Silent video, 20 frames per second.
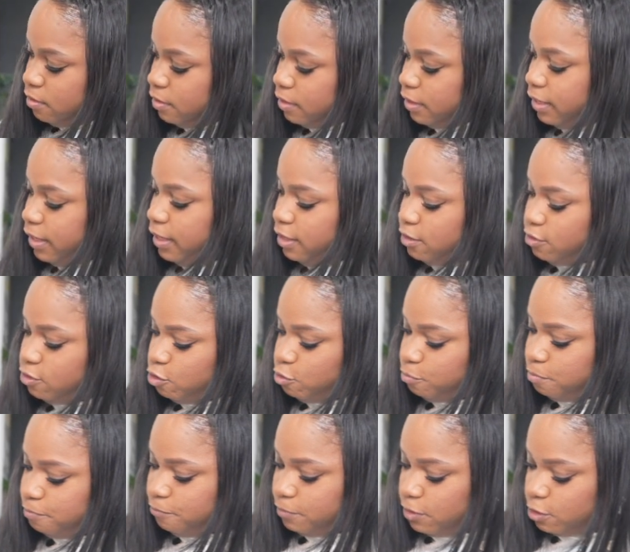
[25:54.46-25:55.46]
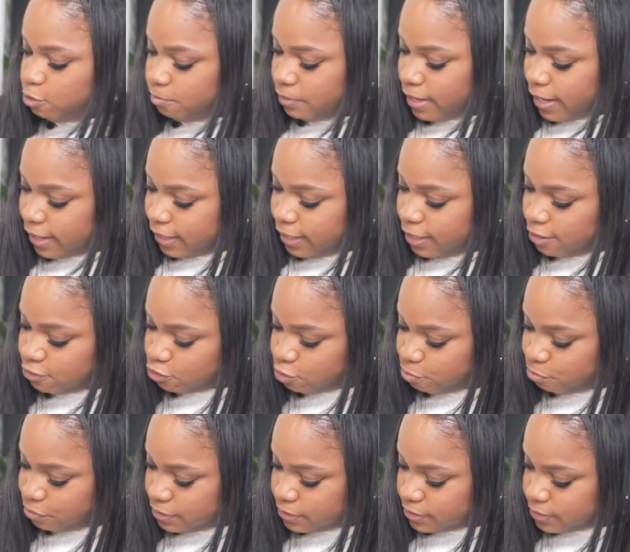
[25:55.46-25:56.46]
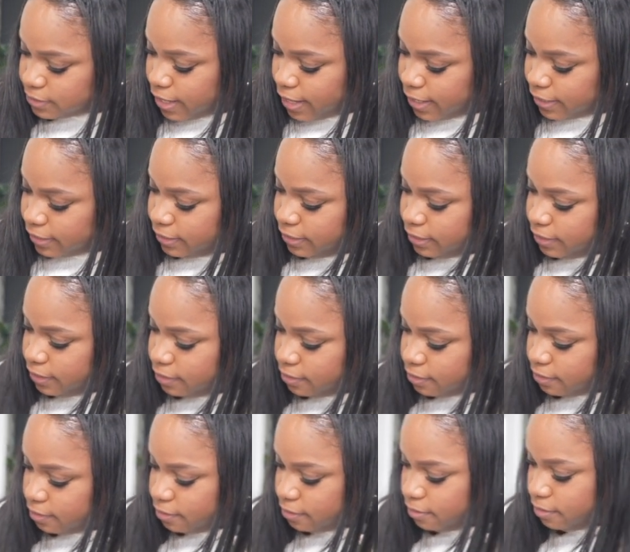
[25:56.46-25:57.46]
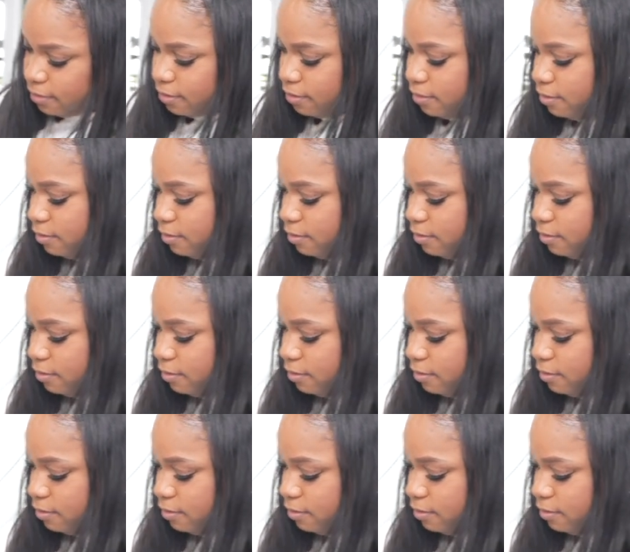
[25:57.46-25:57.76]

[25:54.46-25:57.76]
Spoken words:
candle, little black candle to put aside here.